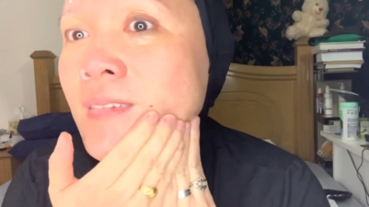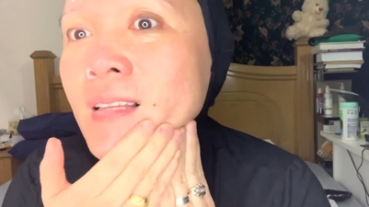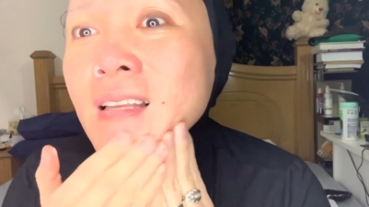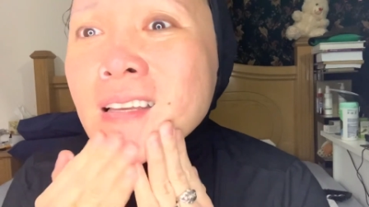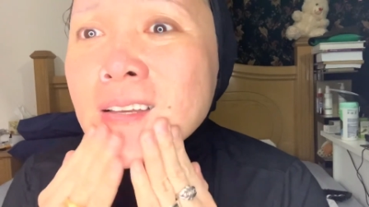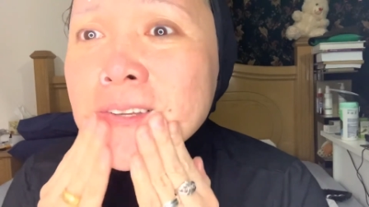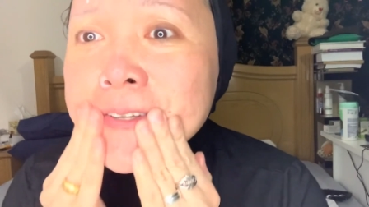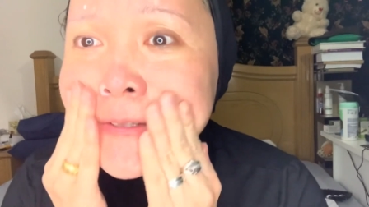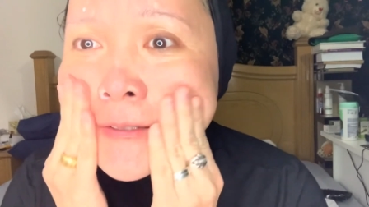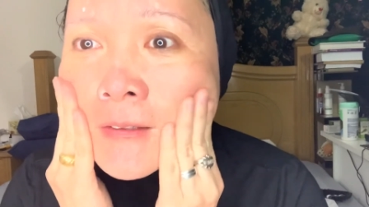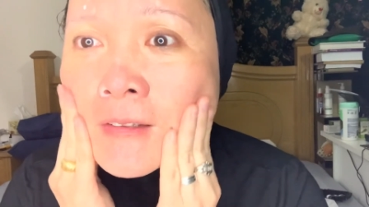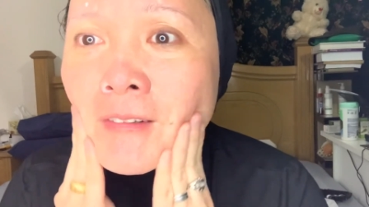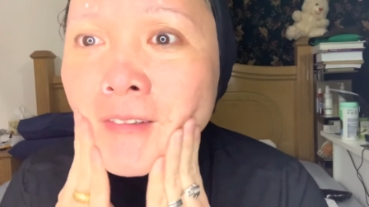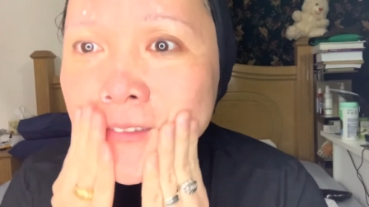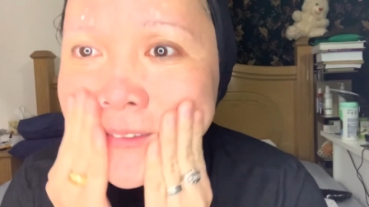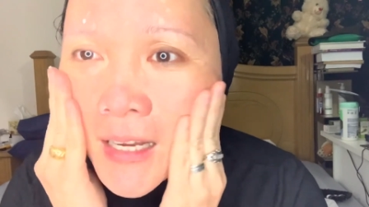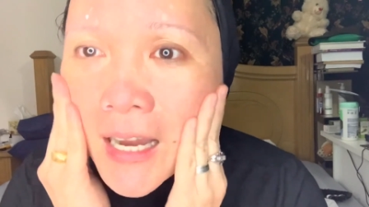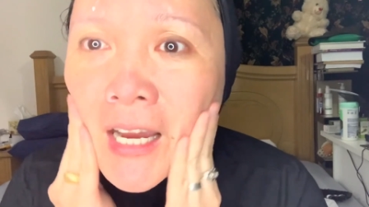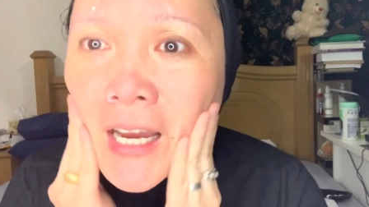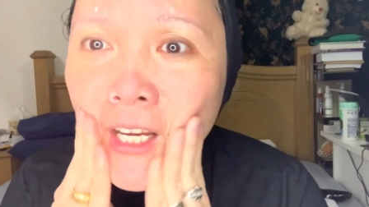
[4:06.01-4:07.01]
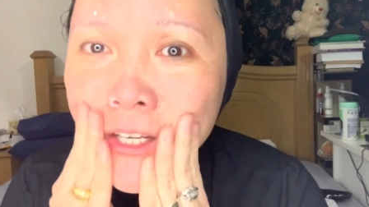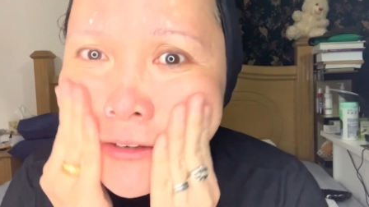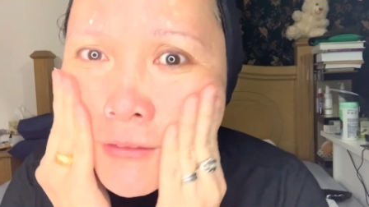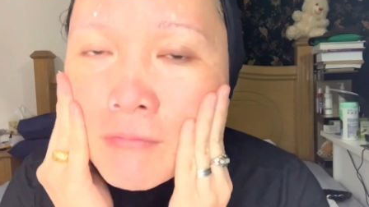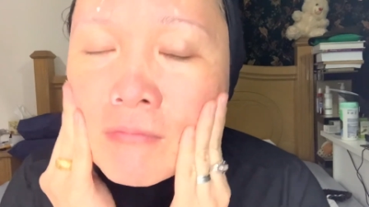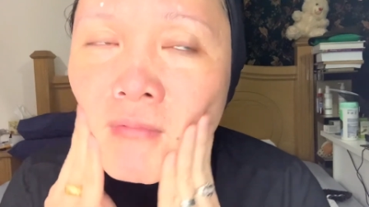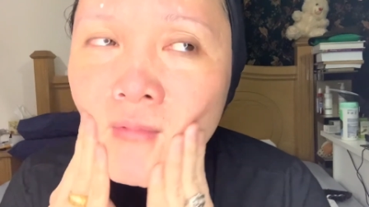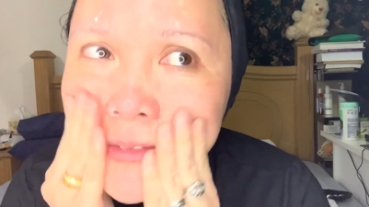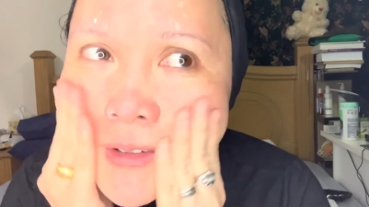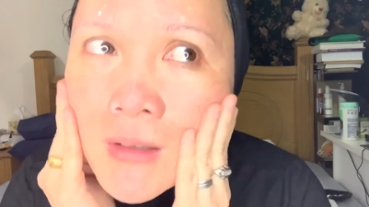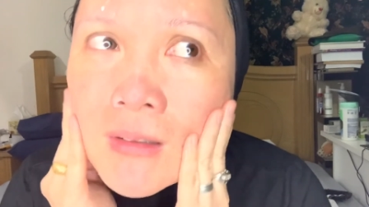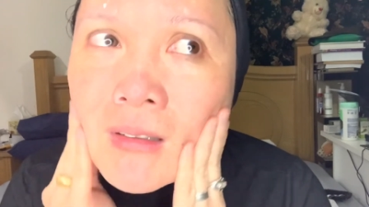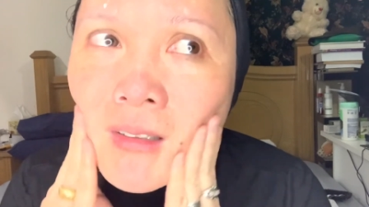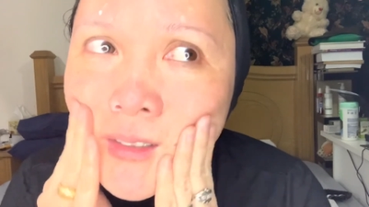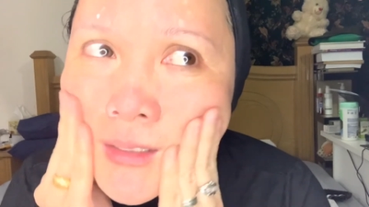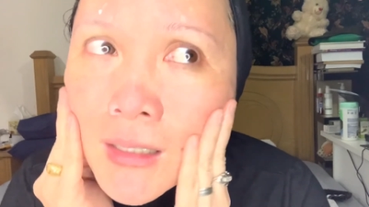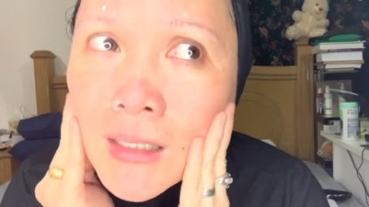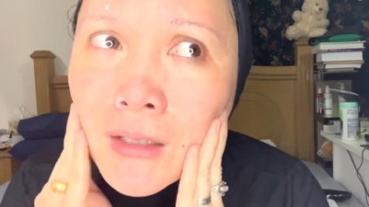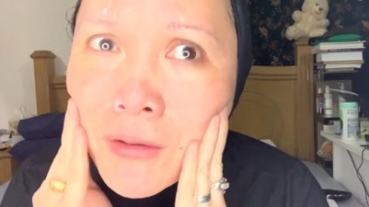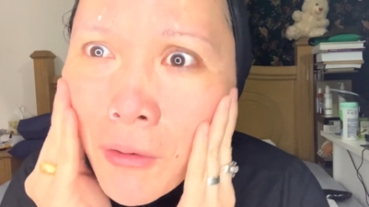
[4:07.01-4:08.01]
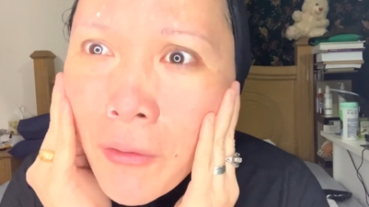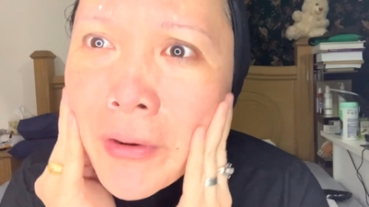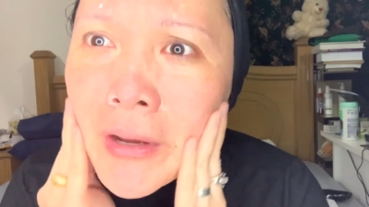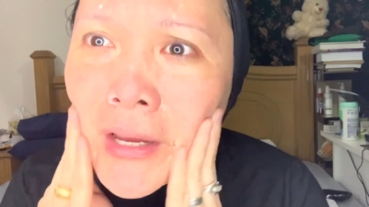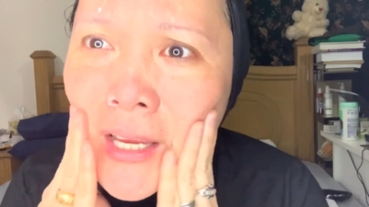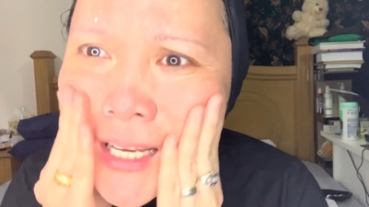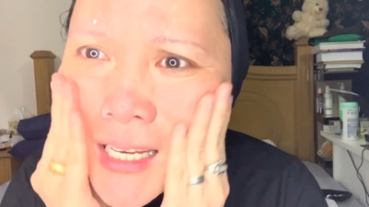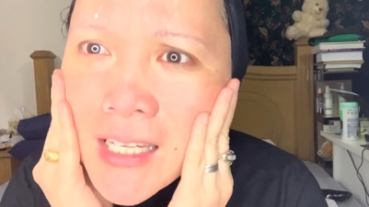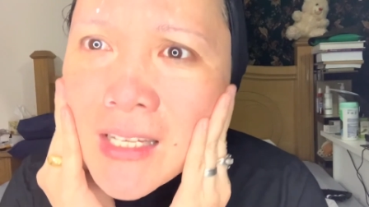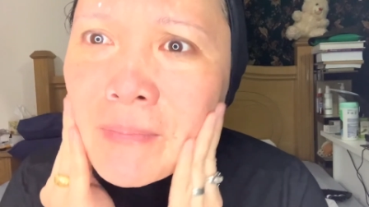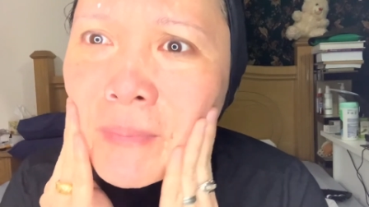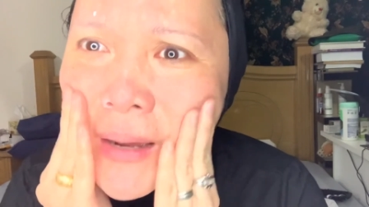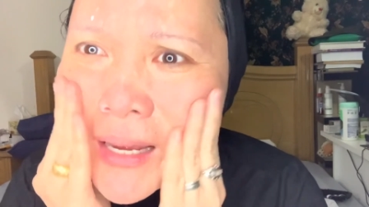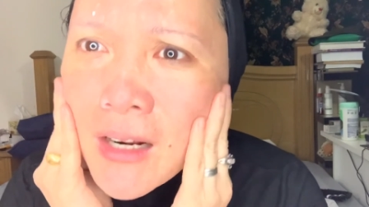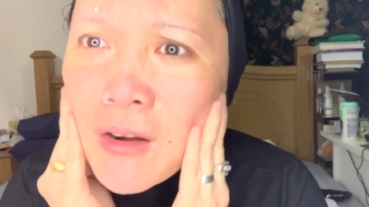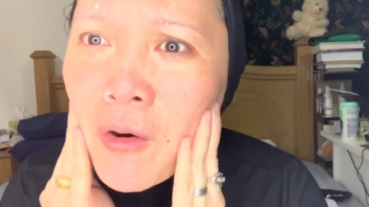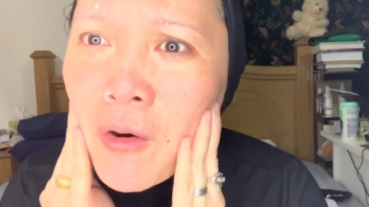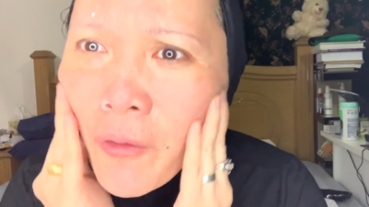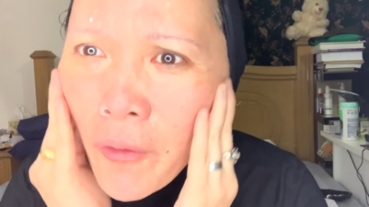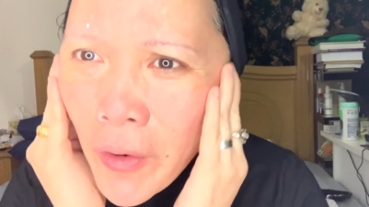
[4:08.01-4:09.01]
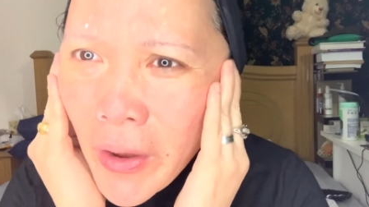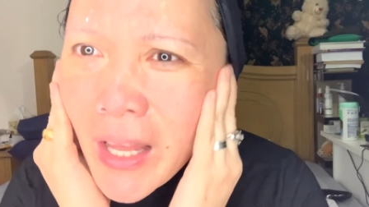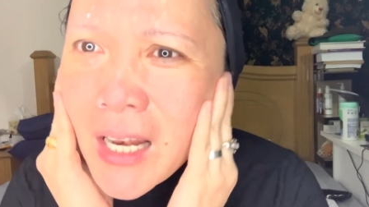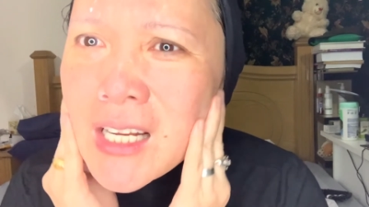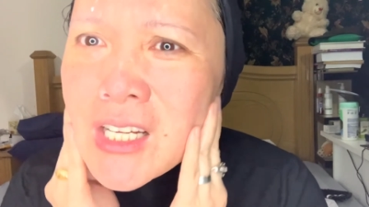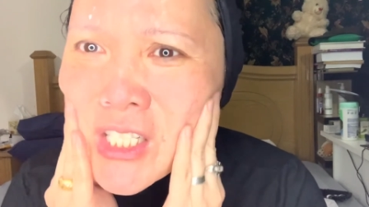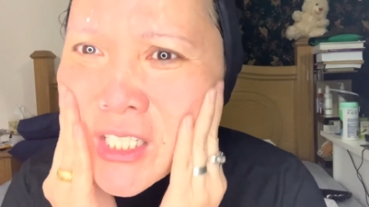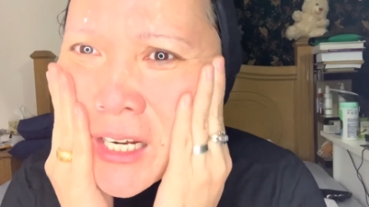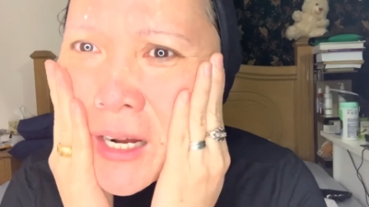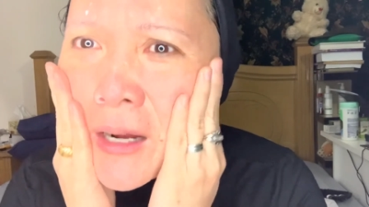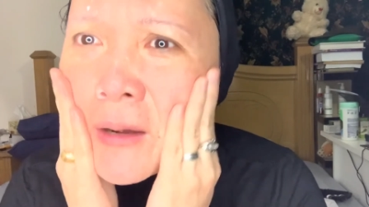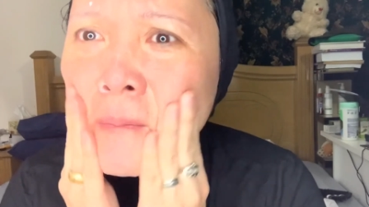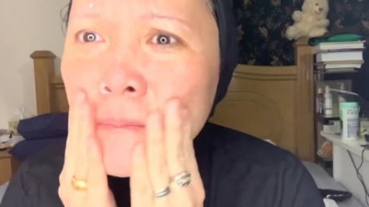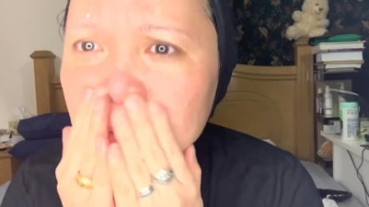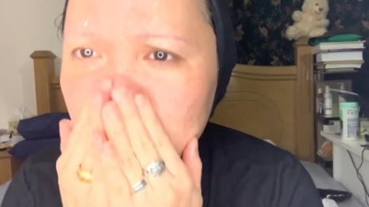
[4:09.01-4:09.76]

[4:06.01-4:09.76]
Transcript: like kind of like oily, parang oil shock